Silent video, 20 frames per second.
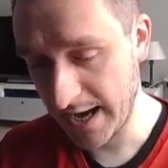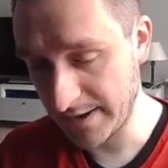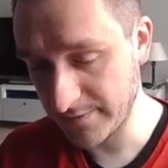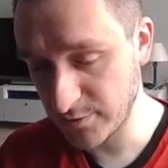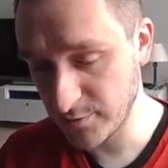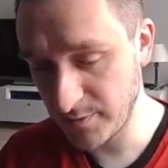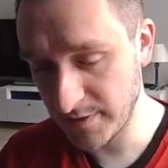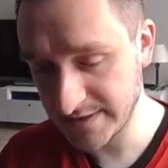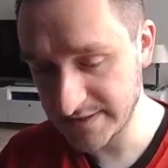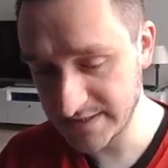
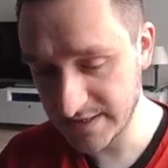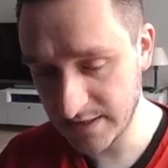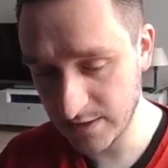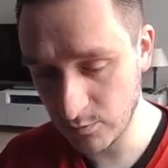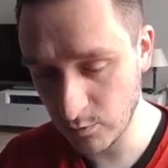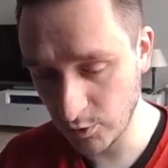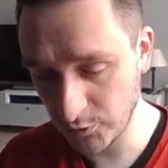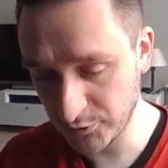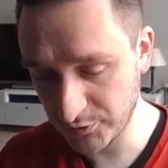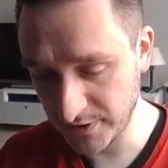you basically
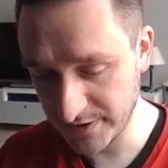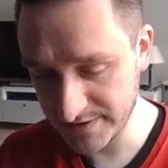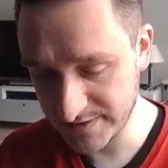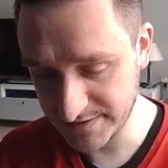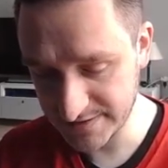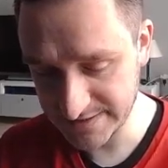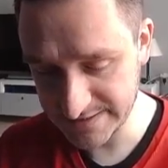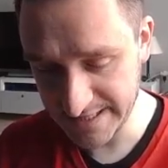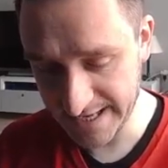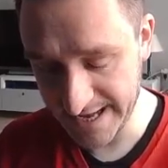want to
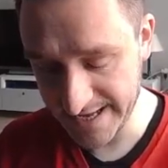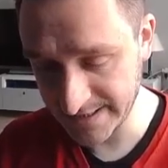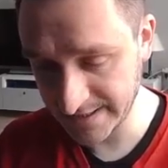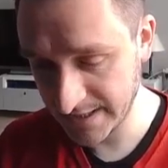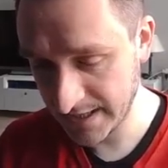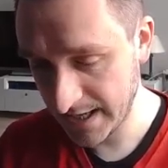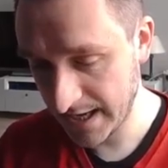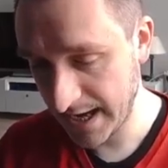understand